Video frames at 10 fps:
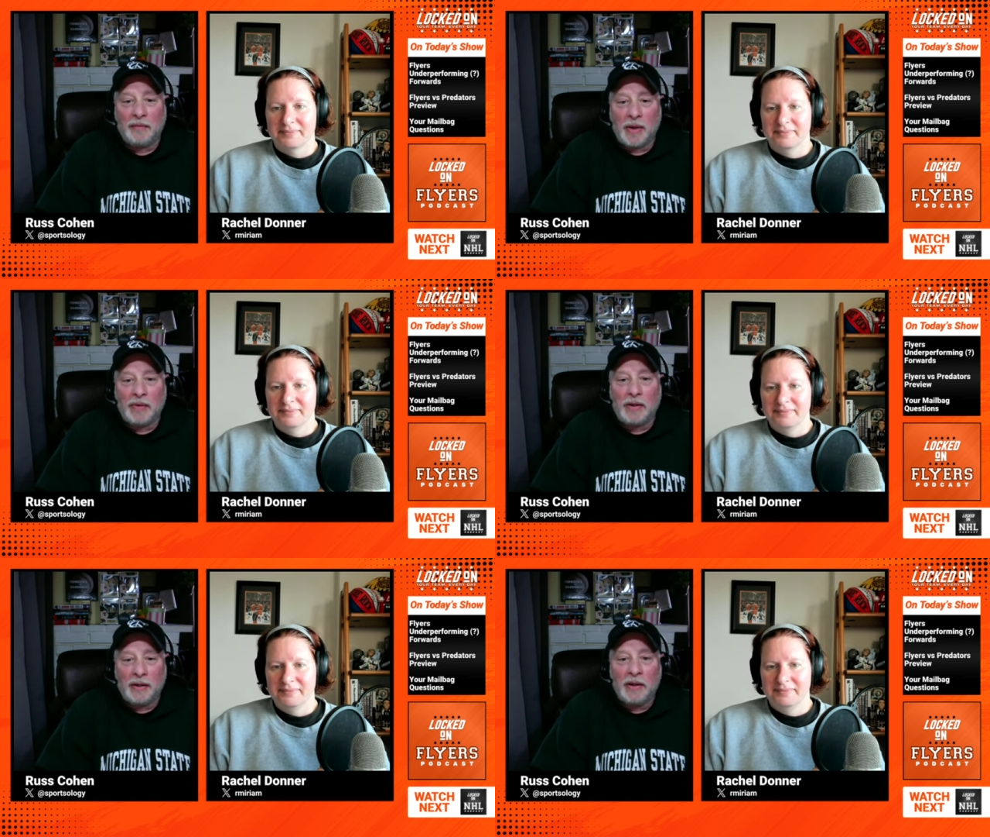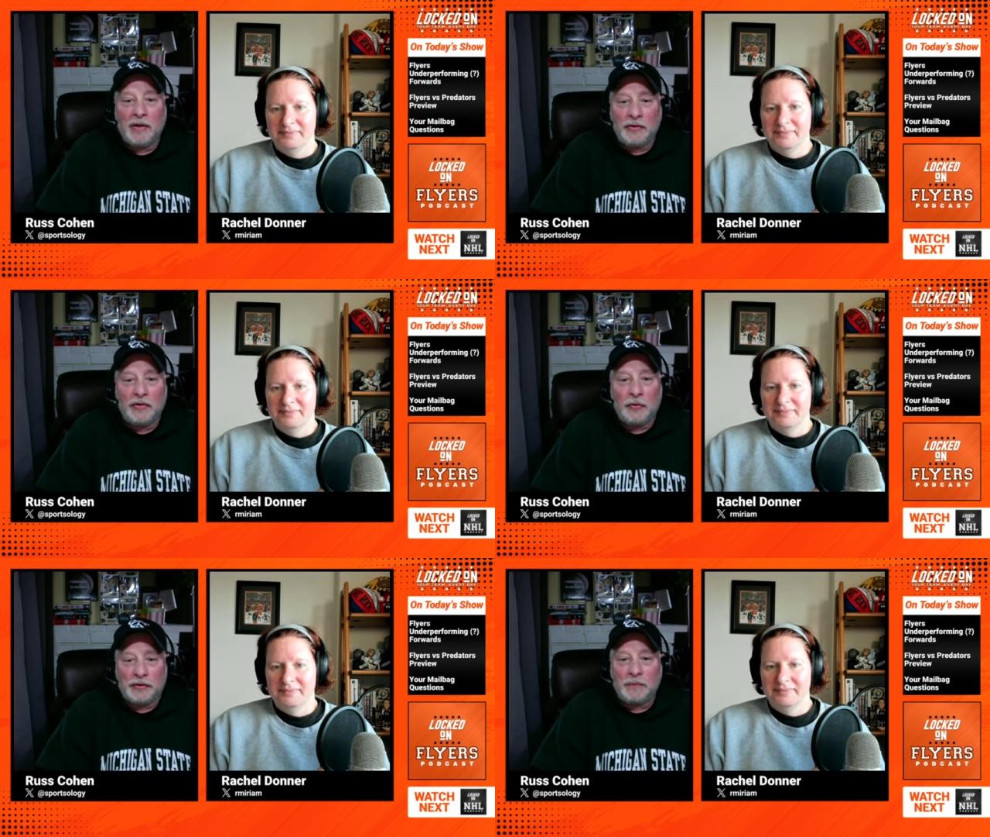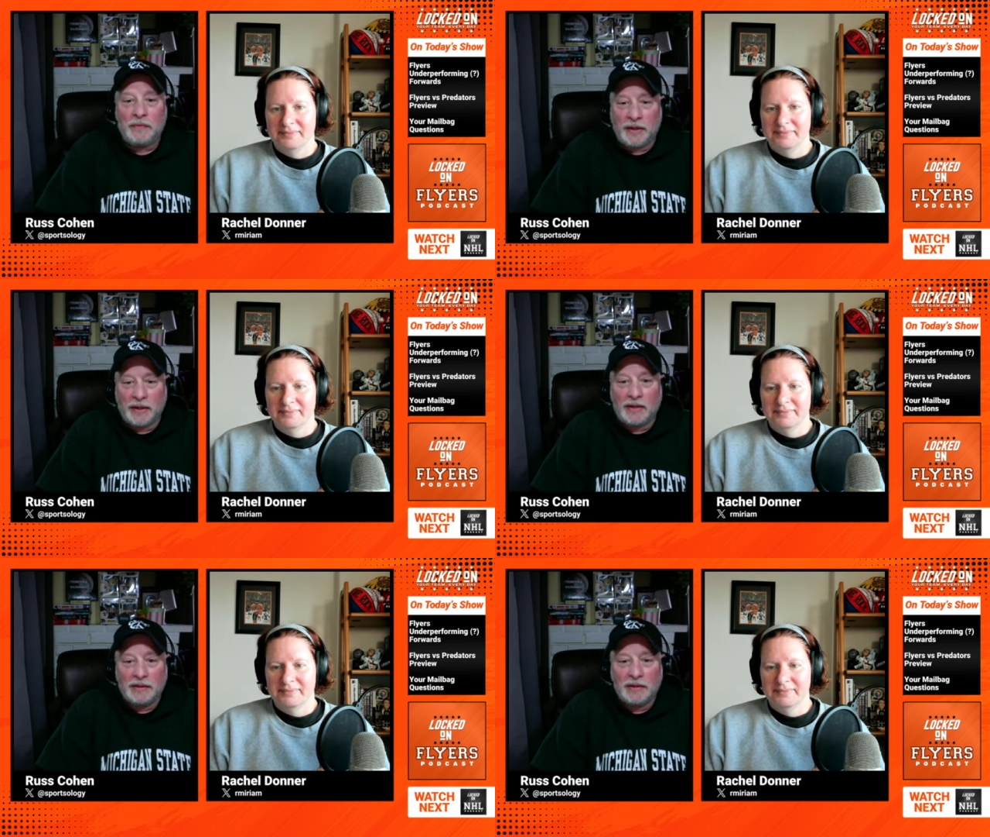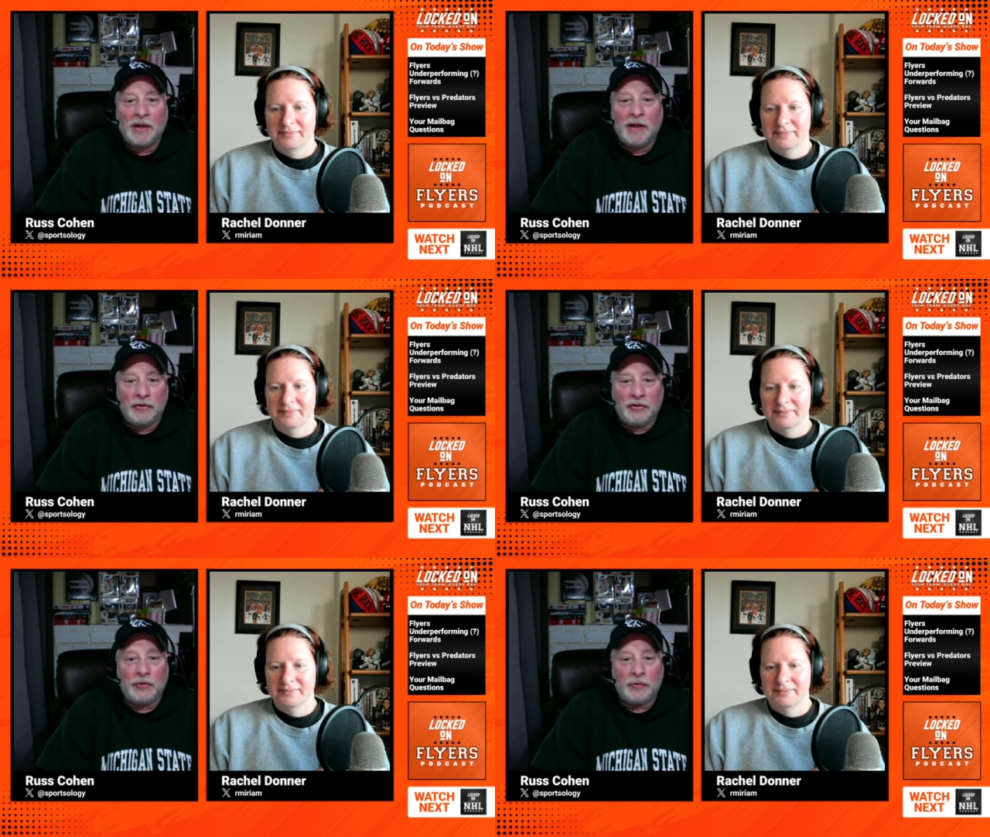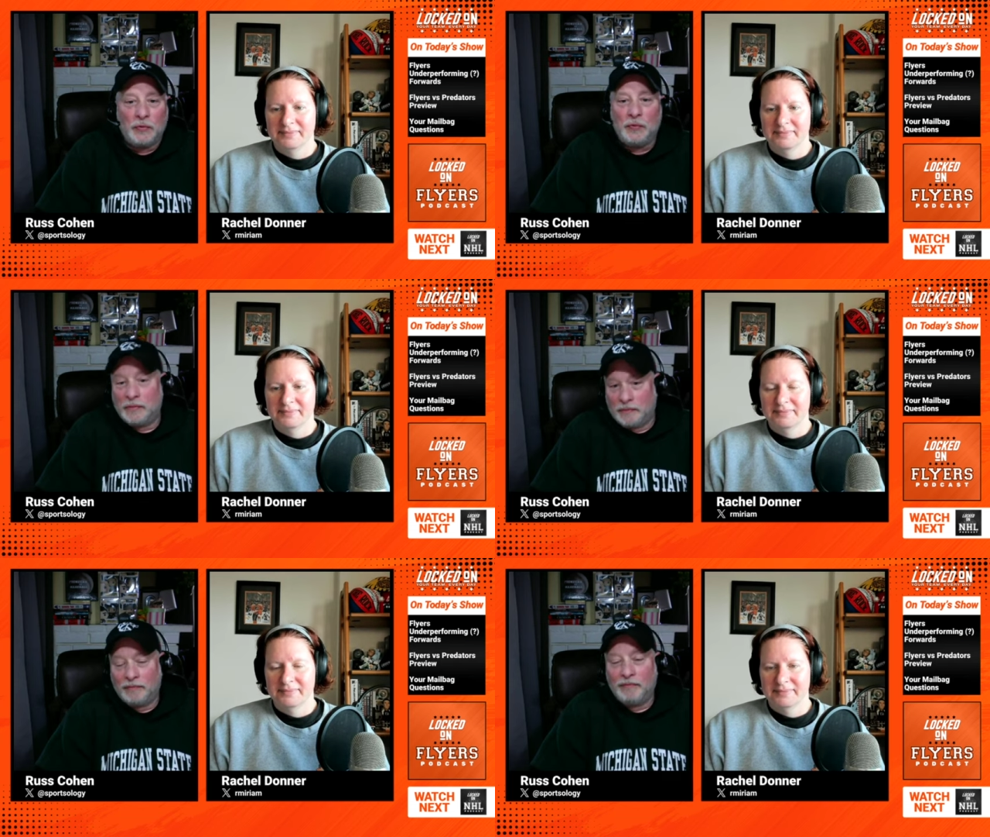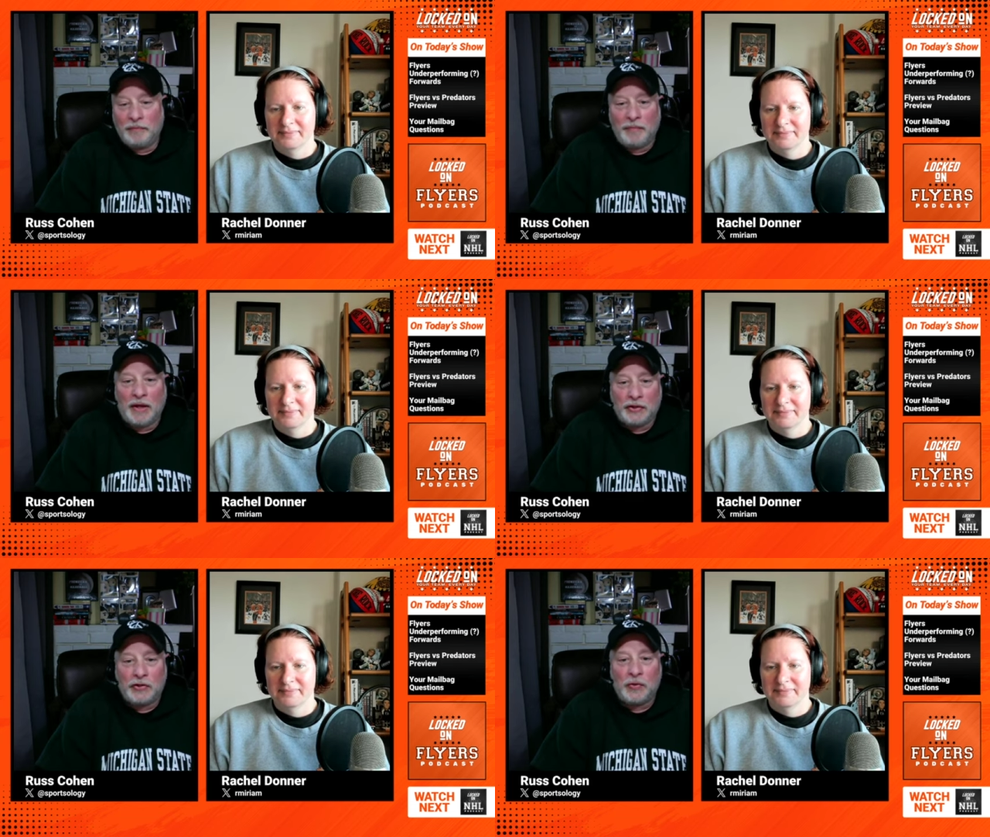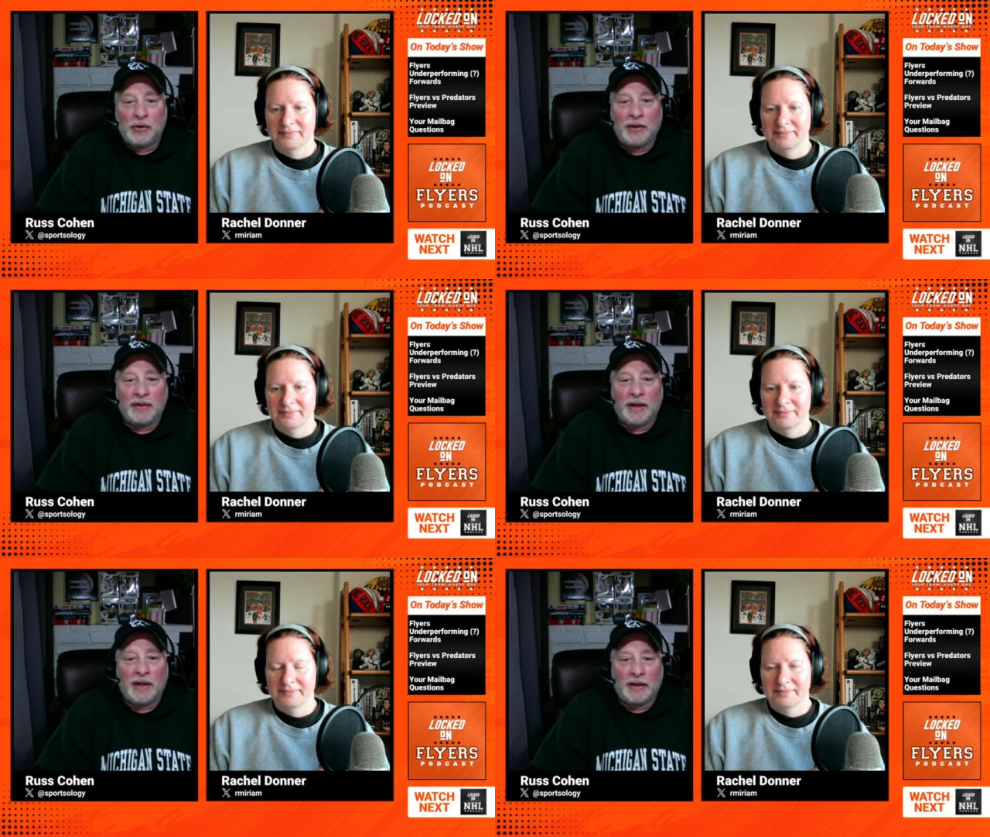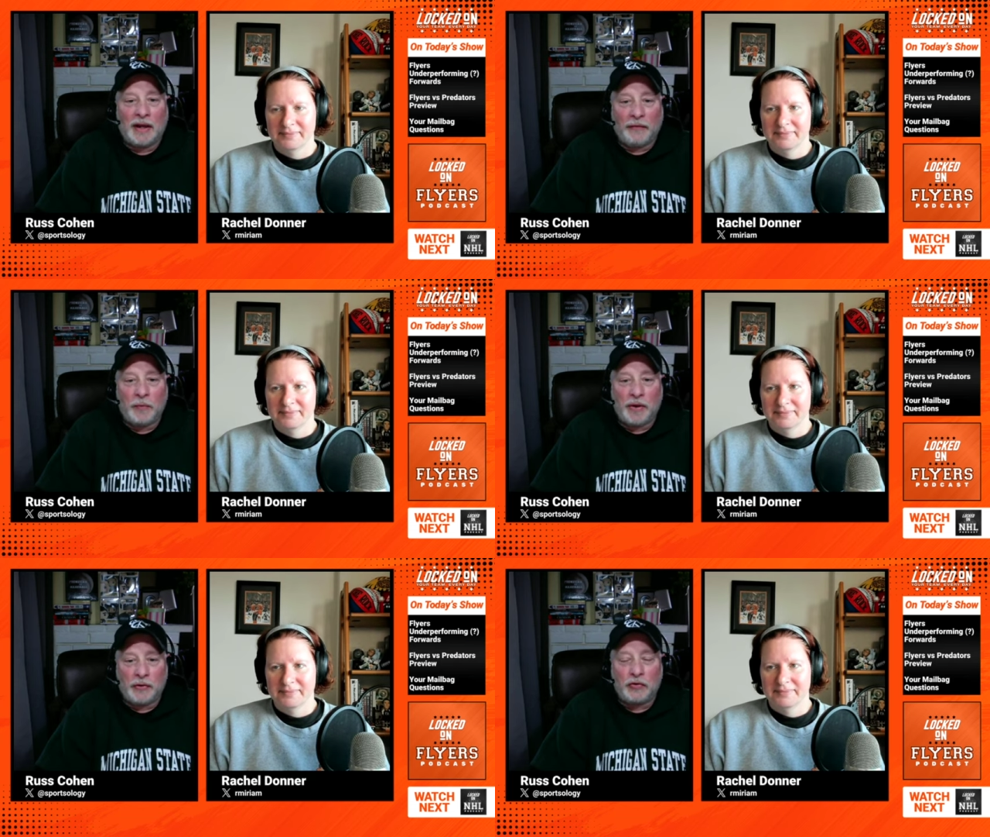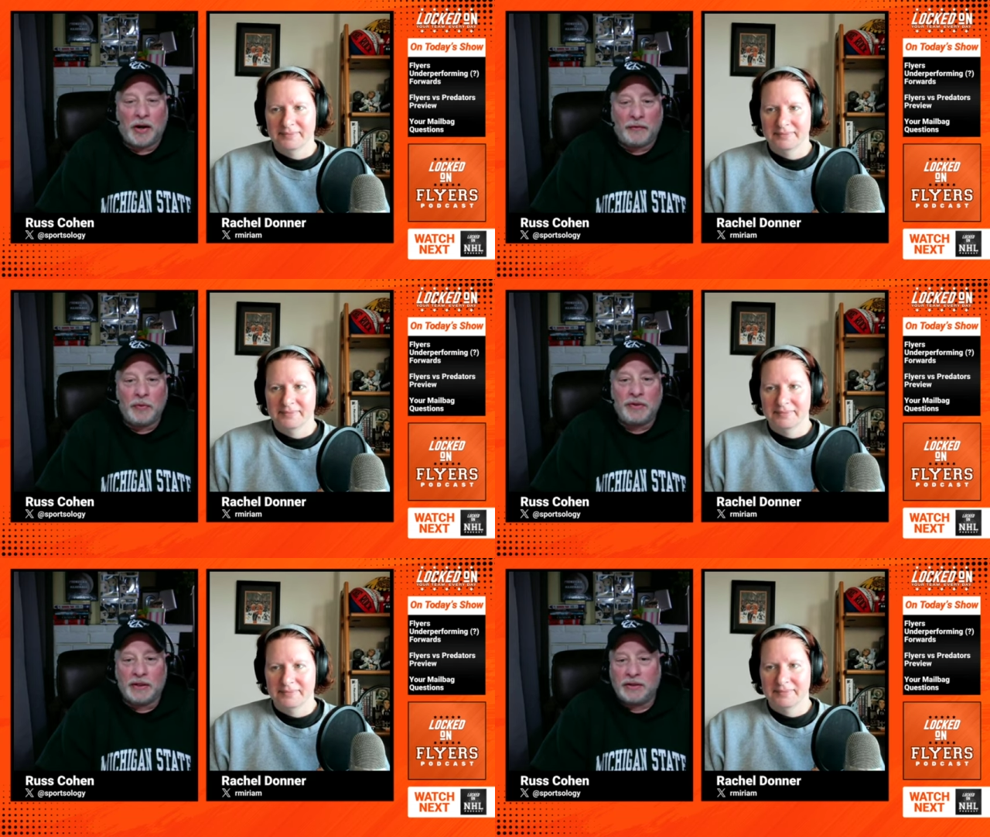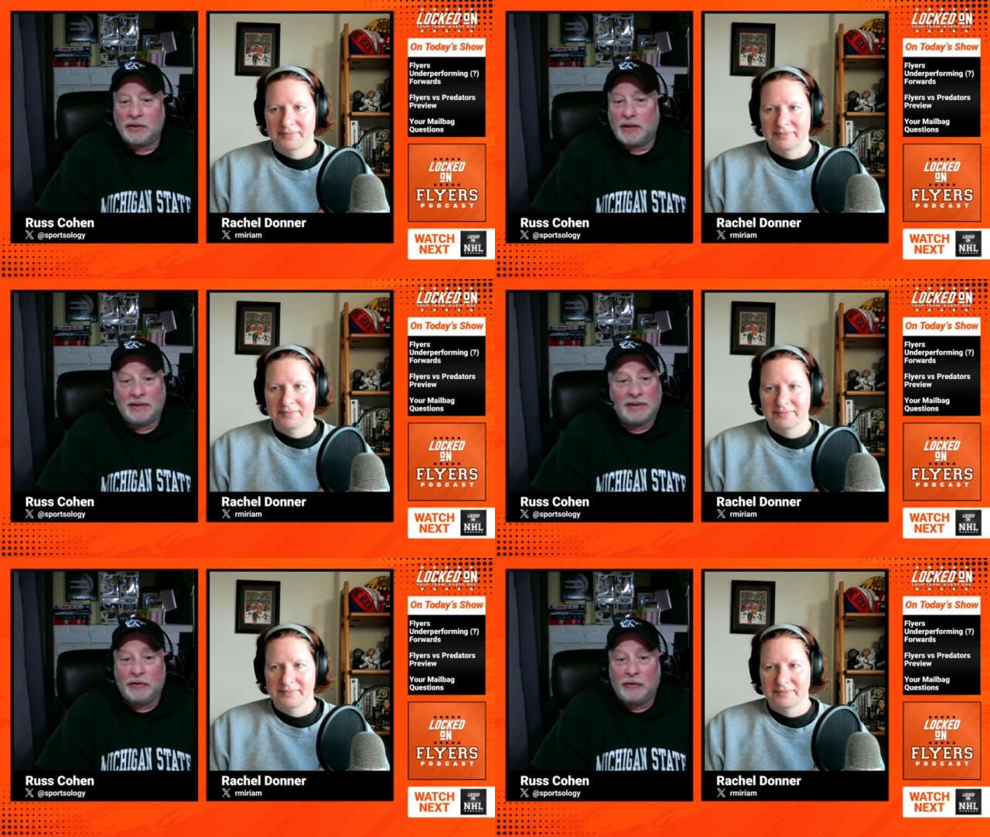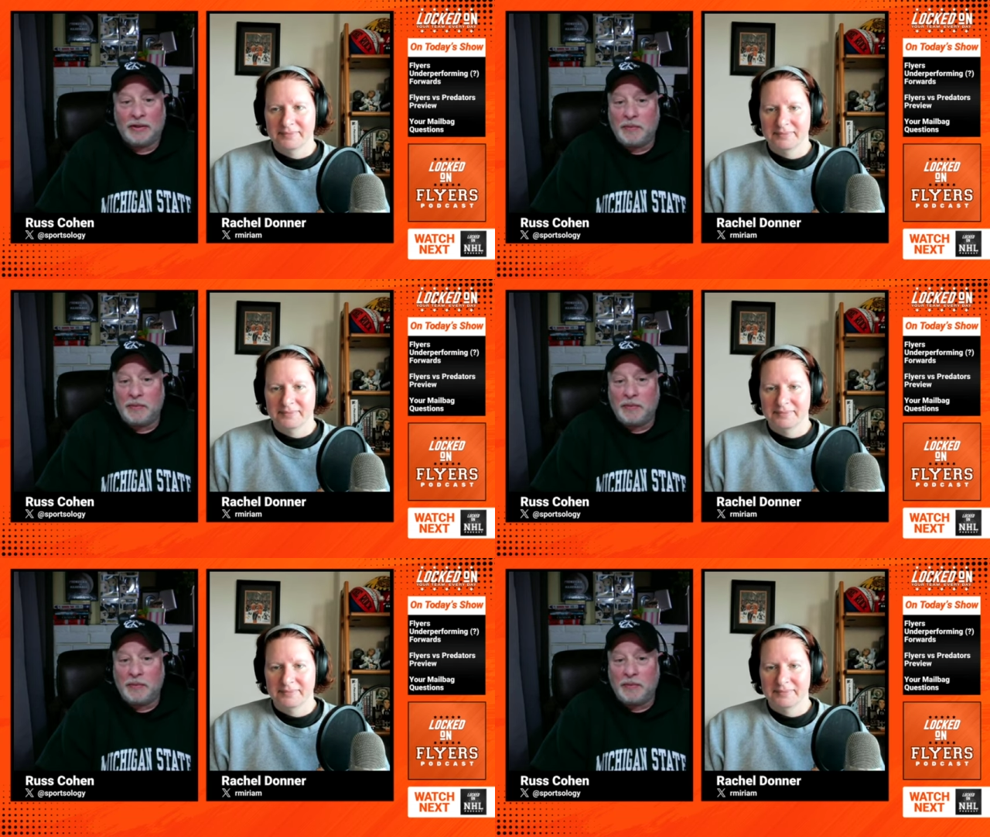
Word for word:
Speaker 1: maybe do some things to make sure that they have a better draft position. That still doesn't